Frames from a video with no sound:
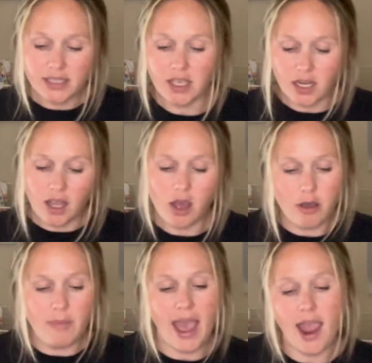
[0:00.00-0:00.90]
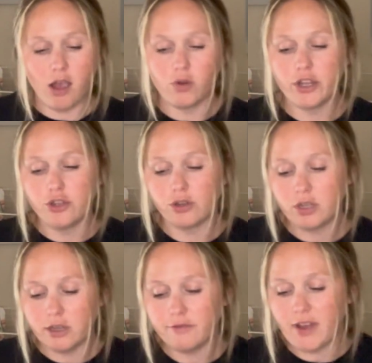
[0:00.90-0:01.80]
going to come out and you're
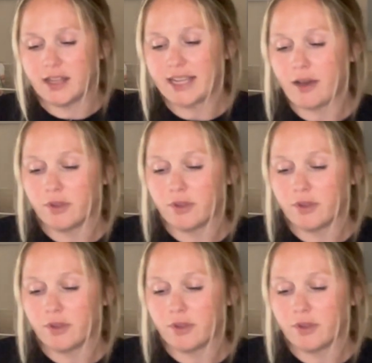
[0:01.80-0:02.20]
going to find out